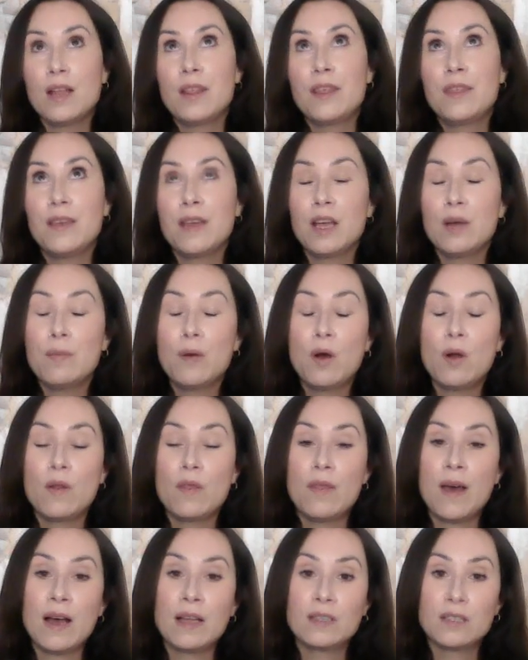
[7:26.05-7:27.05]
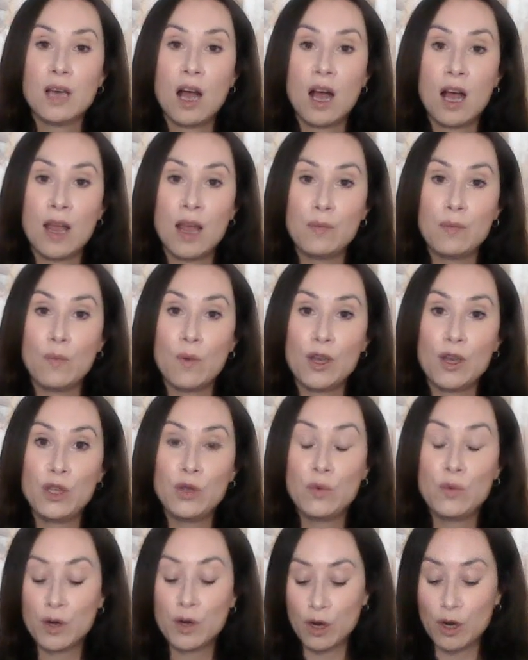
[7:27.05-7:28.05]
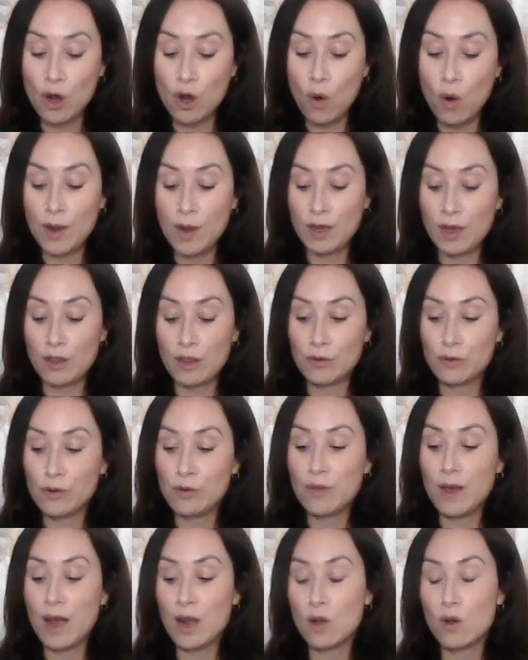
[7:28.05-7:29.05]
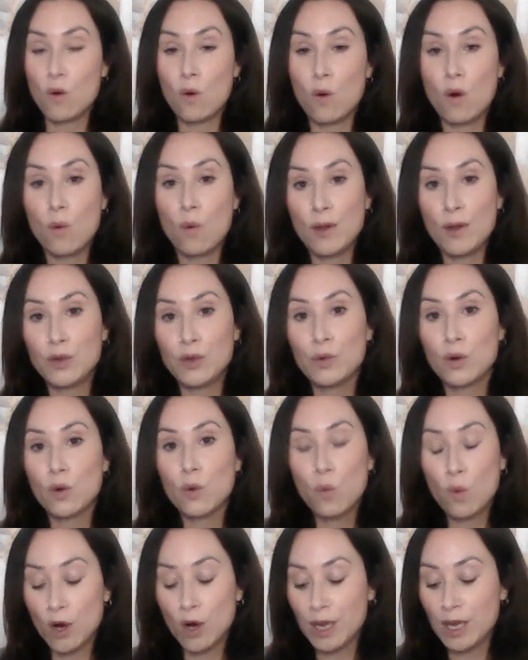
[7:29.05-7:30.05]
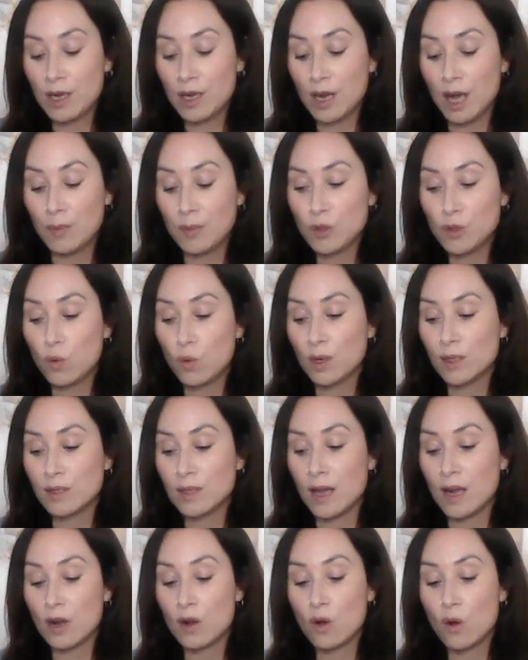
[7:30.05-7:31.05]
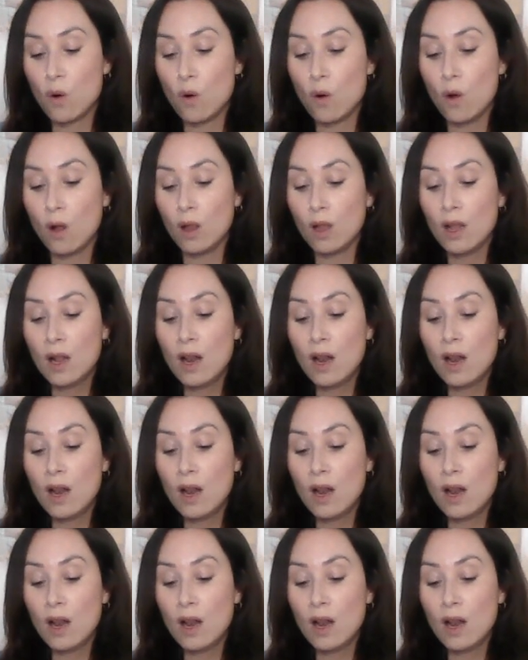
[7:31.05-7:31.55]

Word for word: think about that time when you were going through that goal, when you were working up towards that goal,